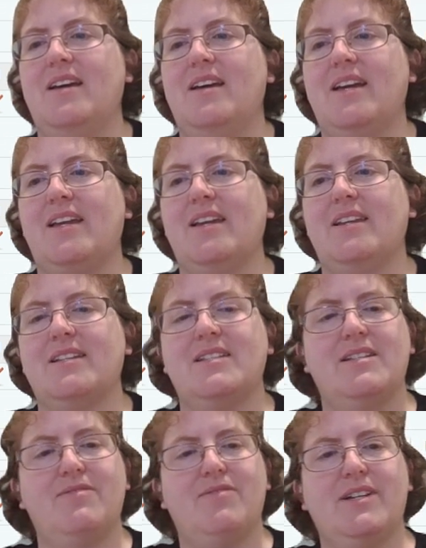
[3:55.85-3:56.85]
I get a
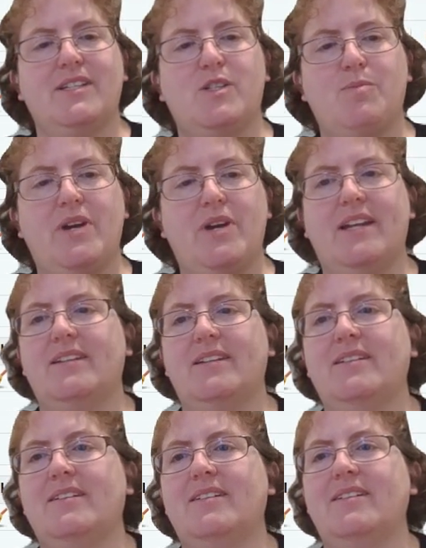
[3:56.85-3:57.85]
different spread,
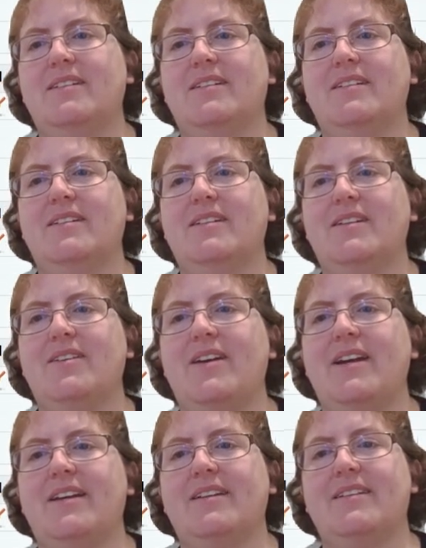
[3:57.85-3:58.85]

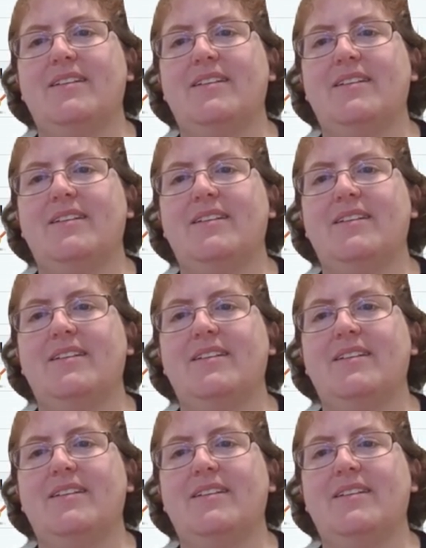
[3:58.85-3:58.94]
right?